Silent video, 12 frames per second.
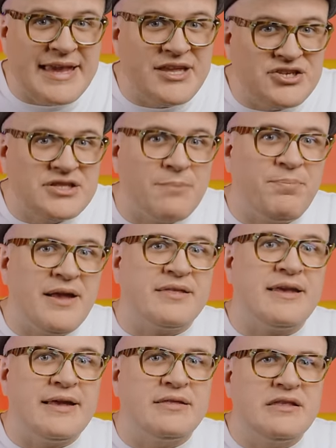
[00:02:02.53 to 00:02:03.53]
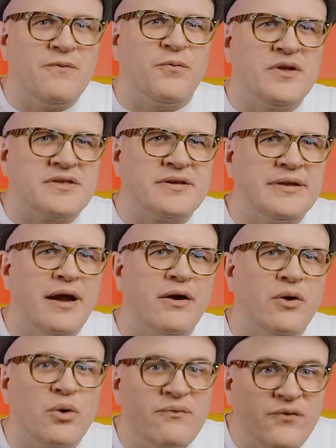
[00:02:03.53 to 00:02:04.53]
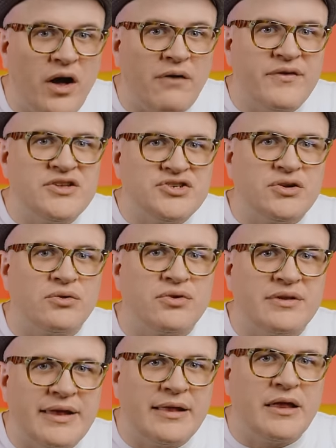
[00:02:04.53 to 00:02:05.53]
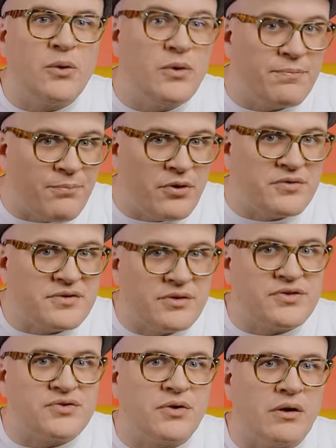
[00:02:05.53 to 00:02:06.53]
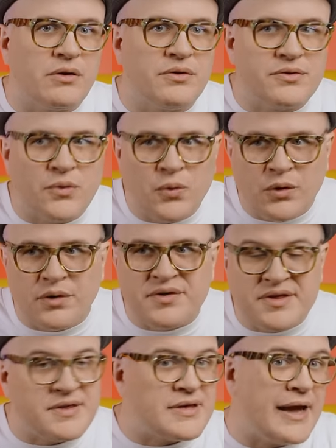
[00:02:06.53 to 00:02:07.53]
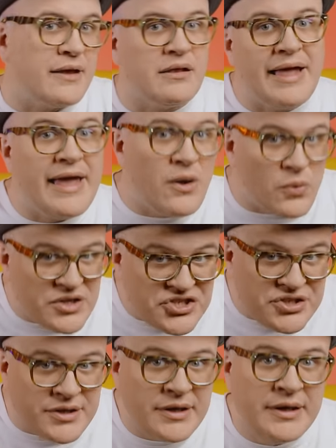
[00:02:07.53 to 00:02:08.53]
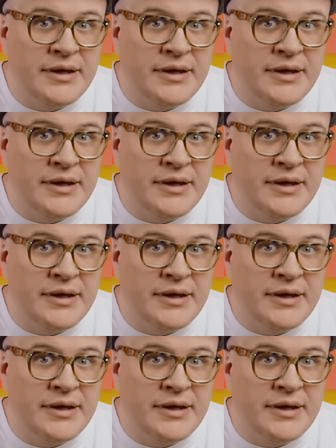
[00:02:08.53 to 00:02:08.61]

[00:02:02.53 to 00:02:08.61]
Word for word: each depicting a different scenario involving children dealing with personal struggles or societal anguish.